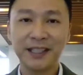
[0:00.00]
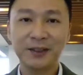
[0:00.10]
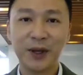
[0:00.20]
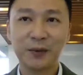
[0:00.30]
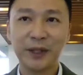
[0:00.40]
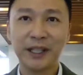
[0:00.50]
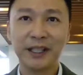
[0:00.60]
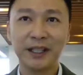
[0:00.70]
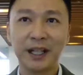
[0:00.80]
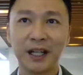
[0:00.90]
previously
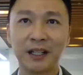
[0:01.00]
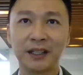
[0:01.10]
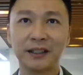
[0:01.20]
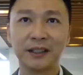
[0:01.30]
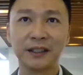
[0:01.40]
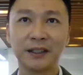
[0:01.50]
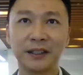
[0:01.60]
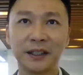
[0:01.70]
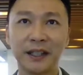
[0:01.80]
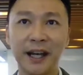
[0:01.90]
when we
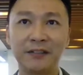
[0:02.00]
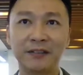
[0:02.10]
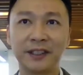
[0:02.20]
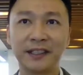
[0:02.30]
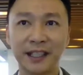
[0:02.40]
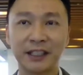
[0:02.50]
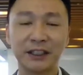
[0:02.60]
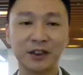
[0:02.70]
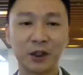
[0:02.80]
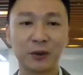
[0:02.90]
have
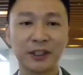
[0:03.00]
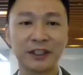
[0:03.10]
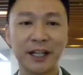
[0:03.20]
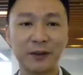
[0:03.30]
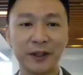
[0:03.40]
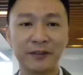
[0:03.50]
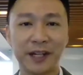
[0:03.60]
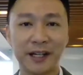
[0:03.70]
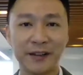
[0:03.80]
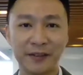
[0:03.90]
discussions or we
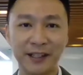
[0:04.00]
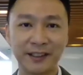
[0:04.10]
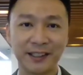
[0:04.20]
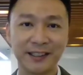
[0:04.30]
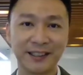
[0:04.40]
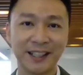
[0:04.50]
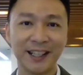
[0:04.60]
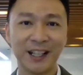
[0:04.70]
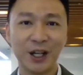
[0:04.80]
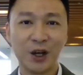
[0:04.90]
share with
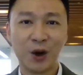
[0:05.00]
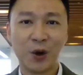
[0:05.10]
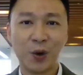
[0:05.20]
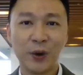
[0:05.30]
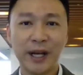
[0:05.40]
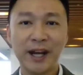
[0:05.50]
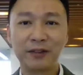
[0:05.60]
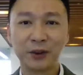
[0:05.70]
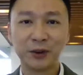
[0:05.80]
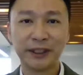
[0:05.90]
investors,
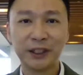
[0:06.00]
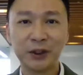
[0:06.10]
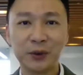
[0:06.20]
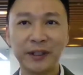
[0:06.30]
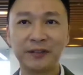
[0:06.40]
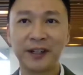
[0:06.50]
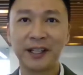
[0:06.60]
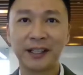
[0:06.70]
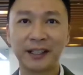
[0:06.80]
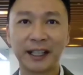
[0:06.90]
we have to deal
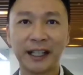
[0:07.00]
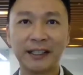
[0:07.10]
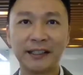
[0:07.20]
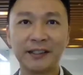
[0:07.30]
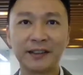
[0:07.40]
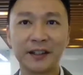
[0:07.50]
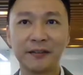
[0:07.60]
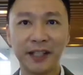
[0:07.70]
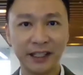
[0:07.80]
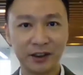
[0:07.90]
with
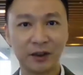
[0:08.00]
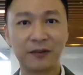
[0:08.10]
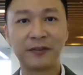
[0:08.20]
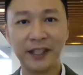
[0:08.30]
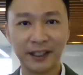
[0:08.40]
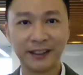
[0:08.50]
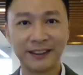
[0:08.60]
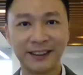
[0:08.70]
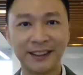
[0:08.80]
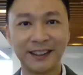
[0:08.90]
clients' feelings of
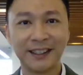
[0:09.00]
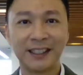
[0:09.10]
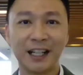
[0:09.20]
fear.